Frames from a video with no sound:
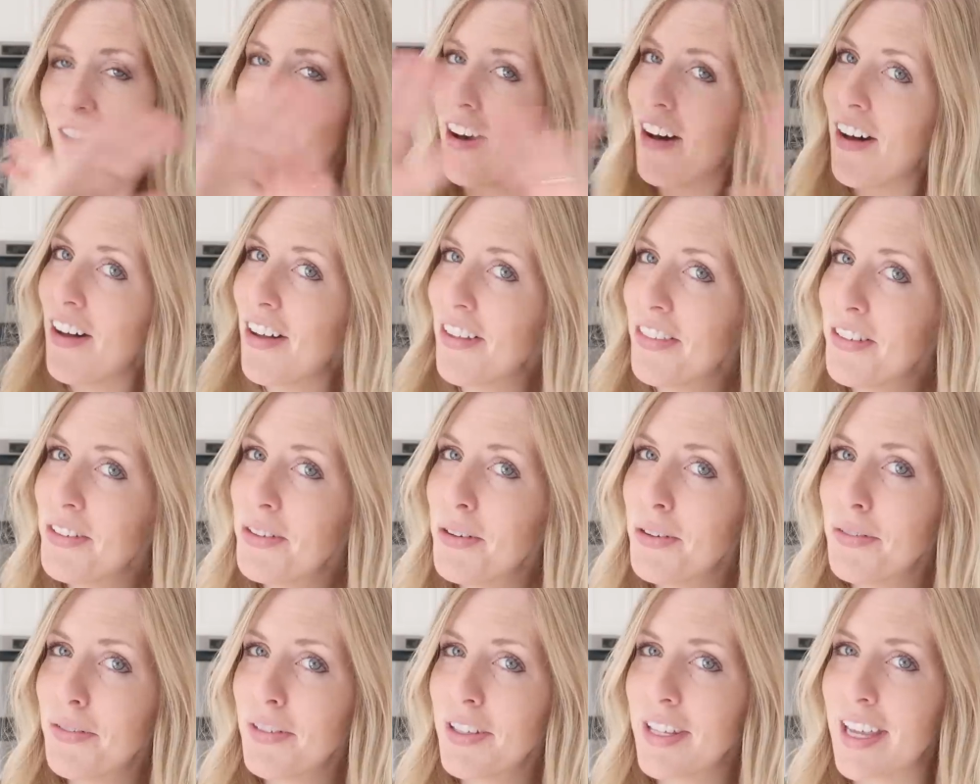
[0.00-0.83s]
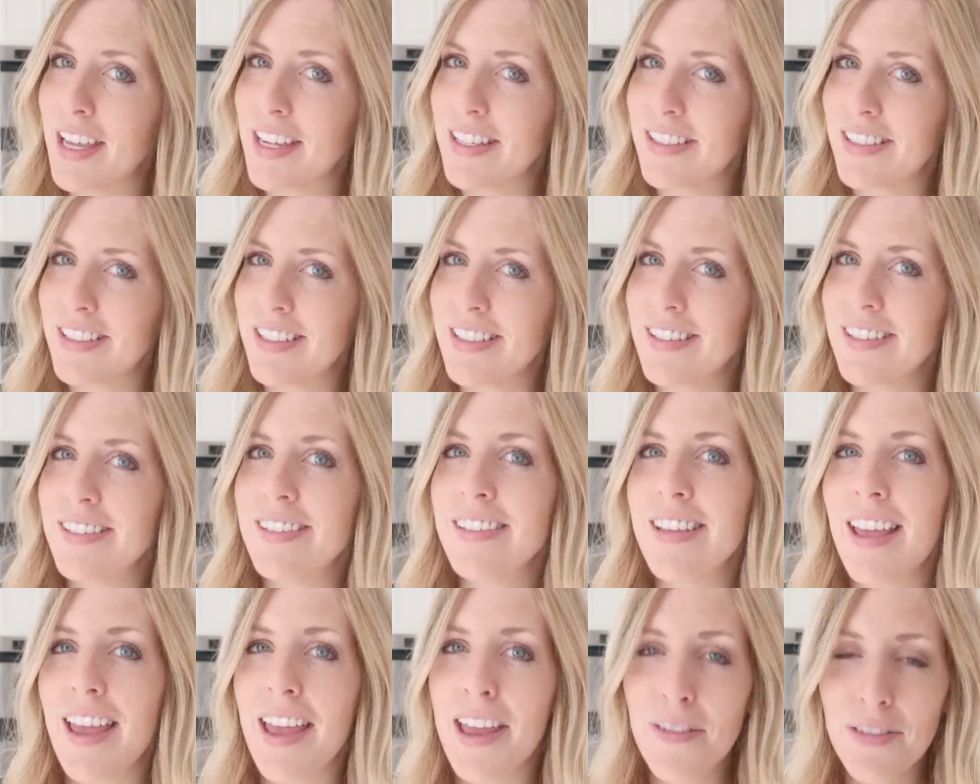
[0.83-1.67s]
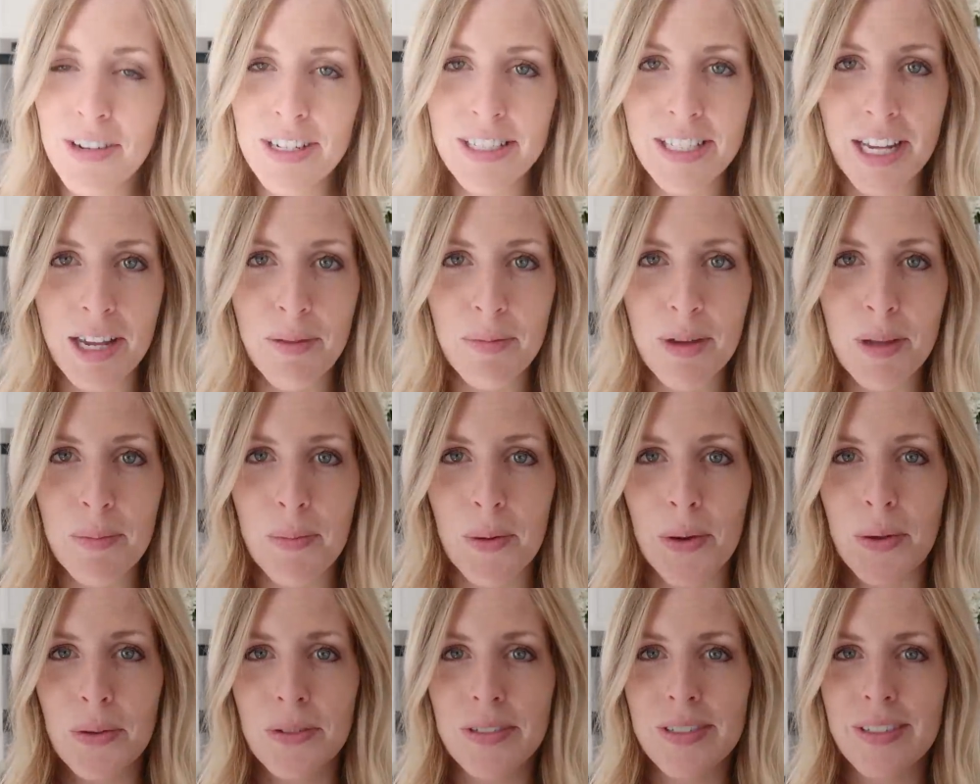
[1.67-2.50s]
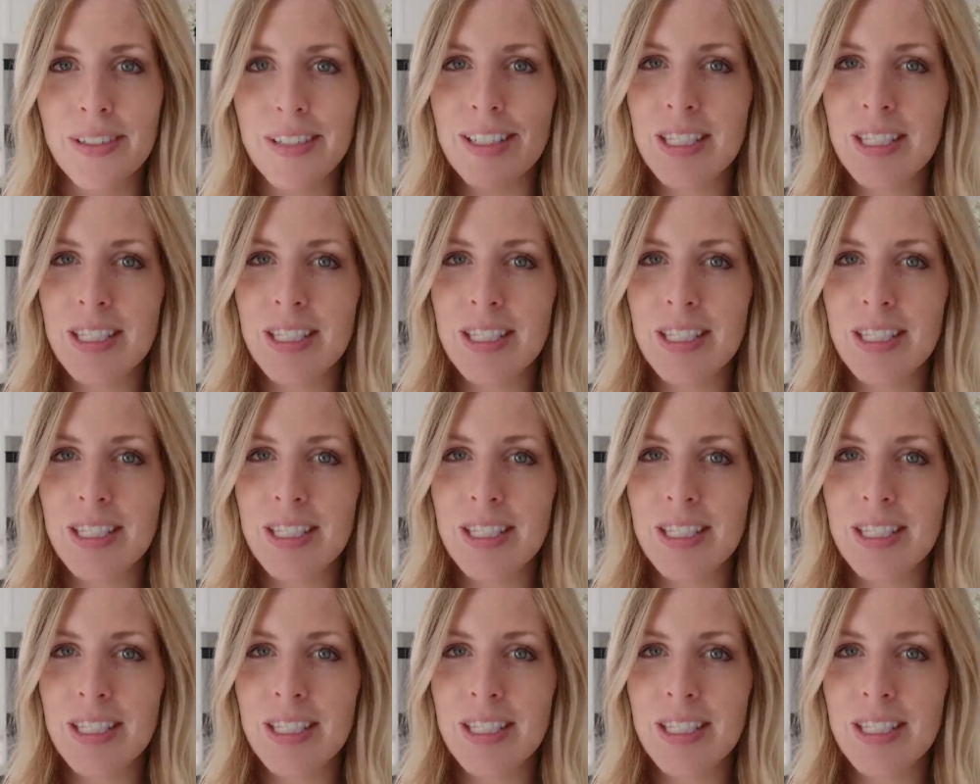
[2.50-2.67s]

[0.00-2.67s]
all the notifications every time I post,